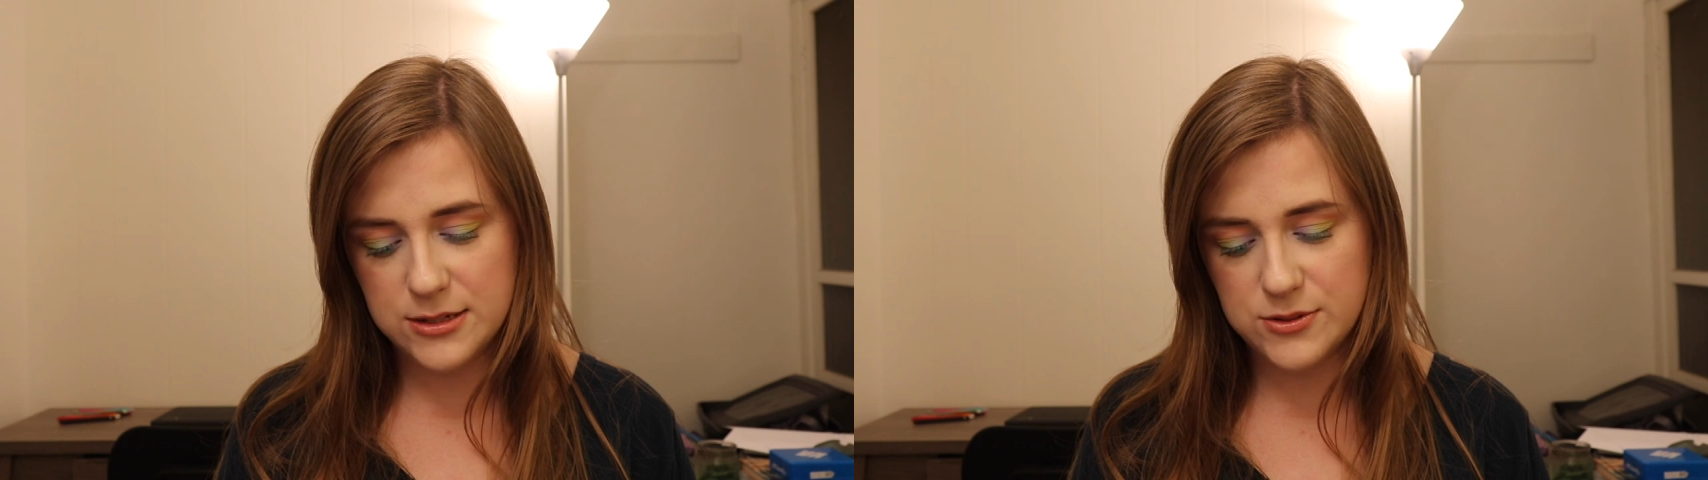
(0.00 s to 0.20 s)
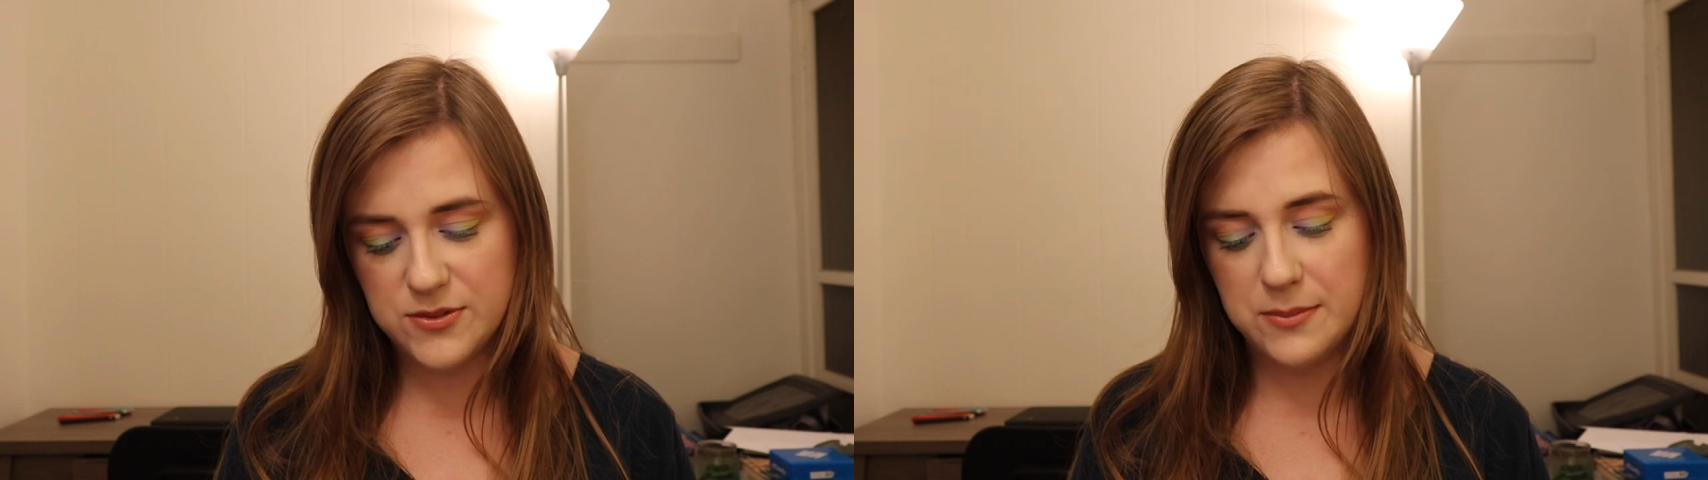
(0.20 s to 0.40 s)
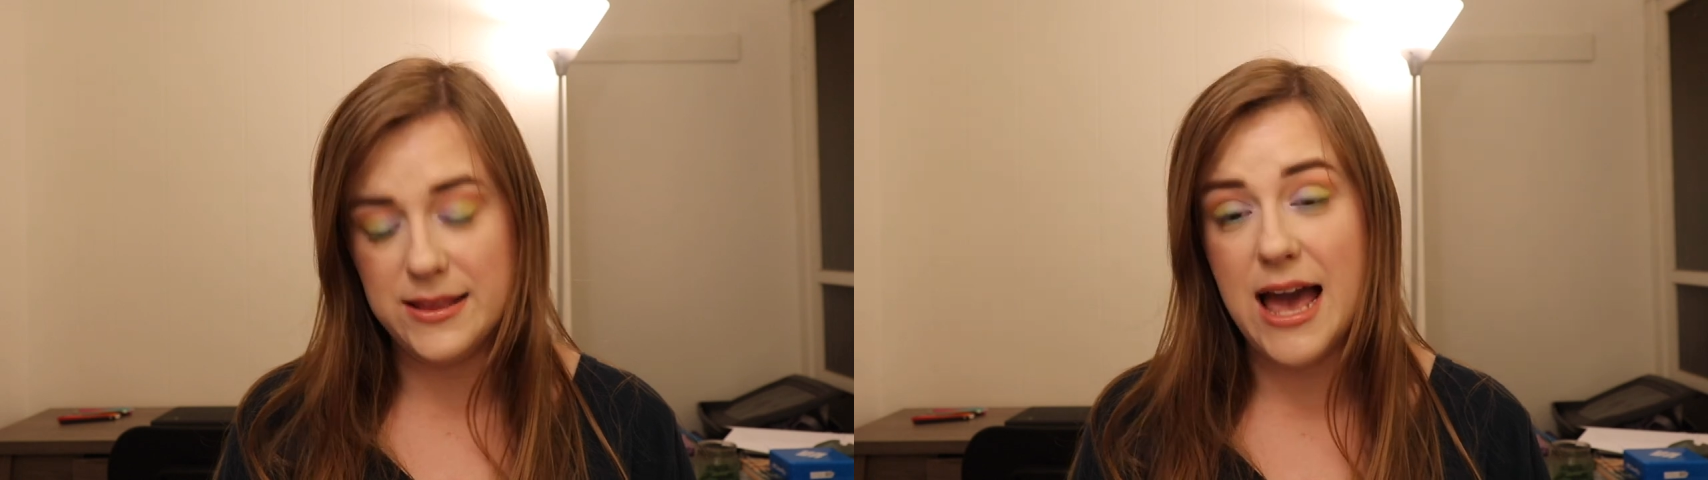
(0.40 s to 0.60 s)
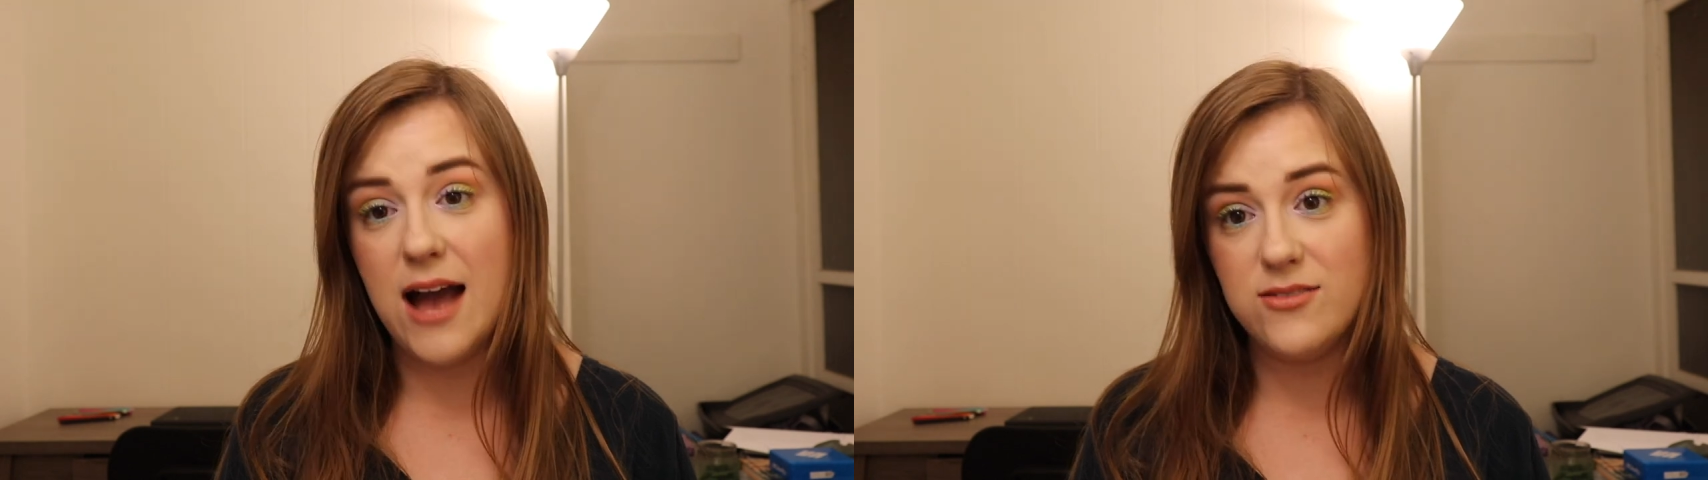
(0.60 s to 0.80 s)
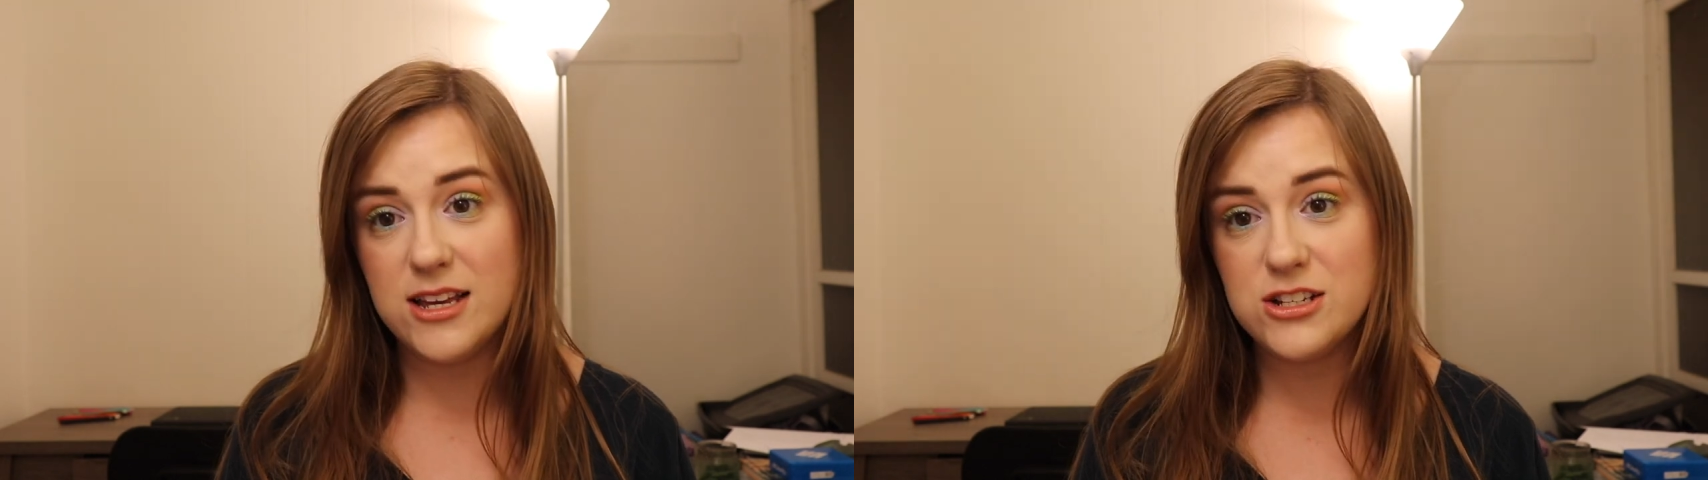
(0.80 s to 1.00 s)
and it was from
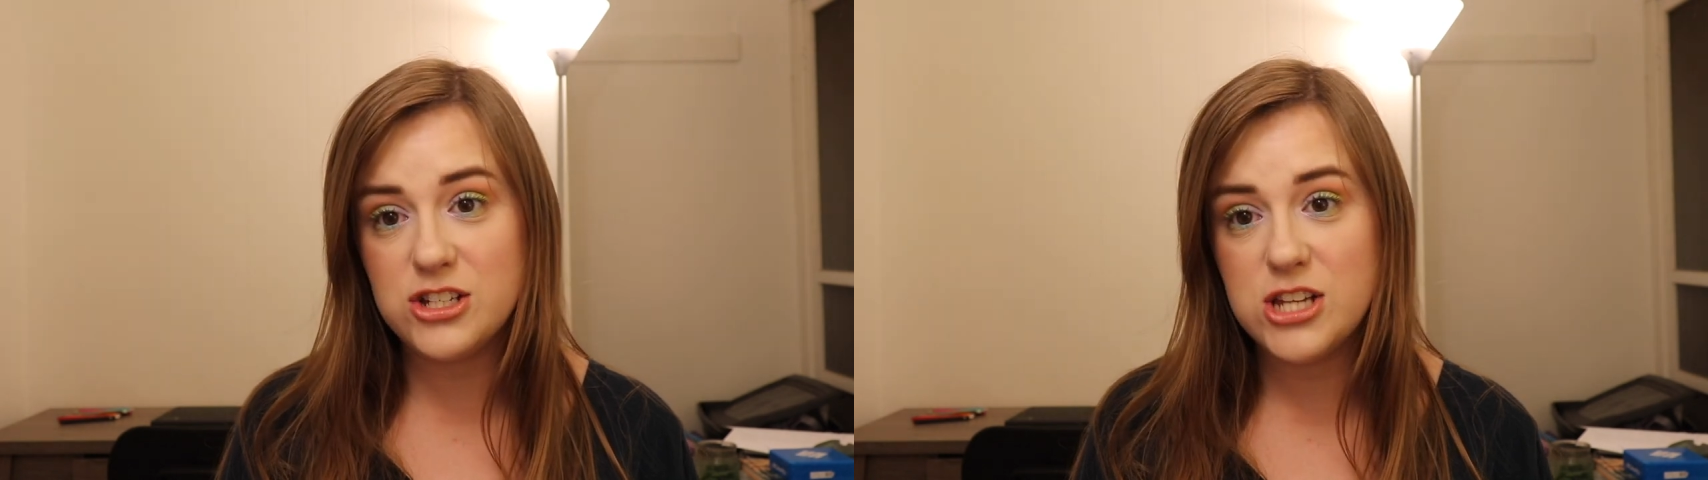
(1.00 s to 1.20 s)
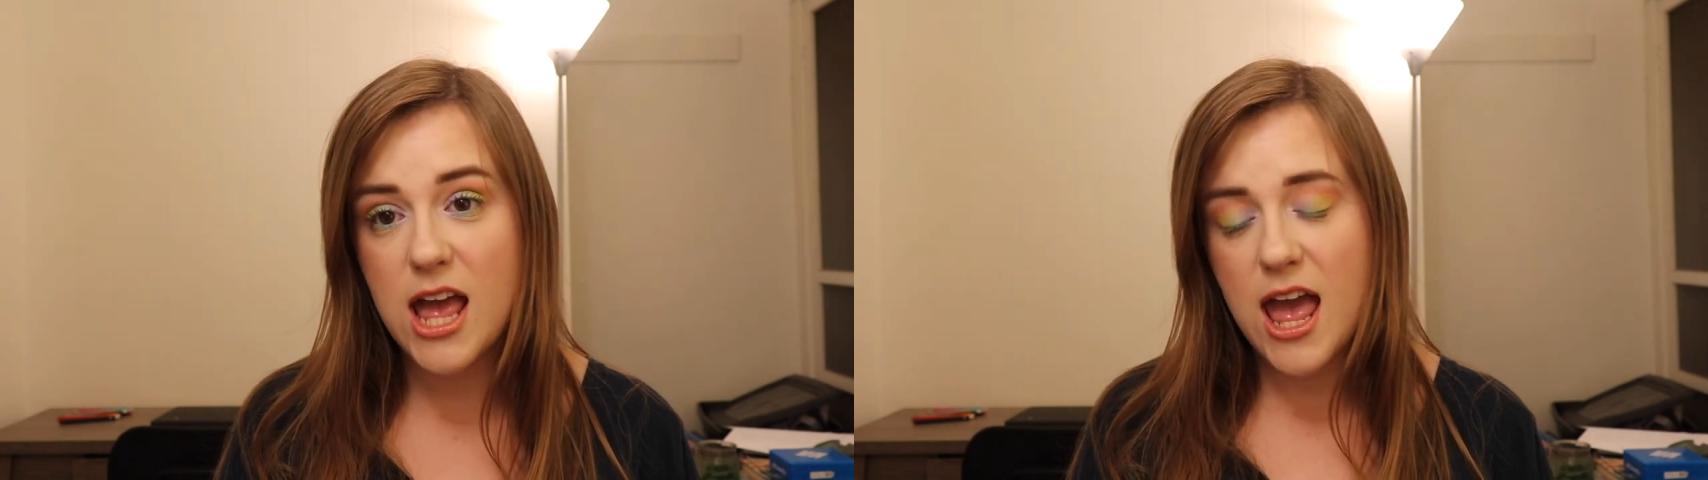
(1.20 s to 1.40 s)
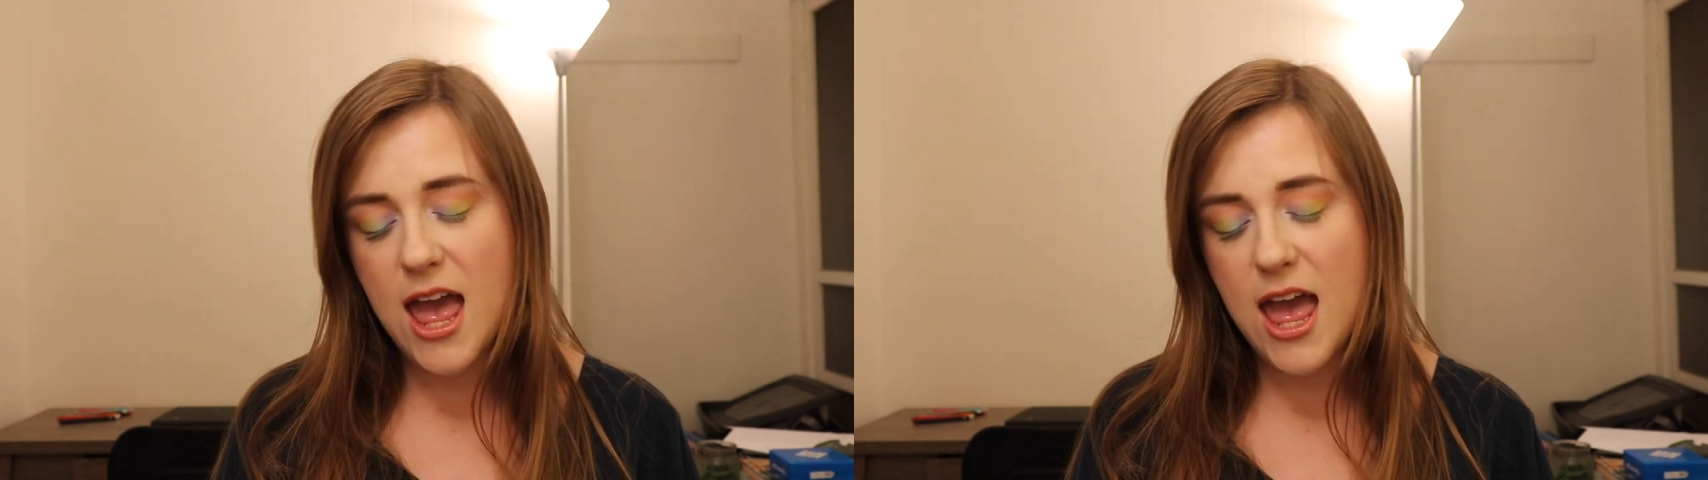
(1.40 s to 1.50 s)
Lavish,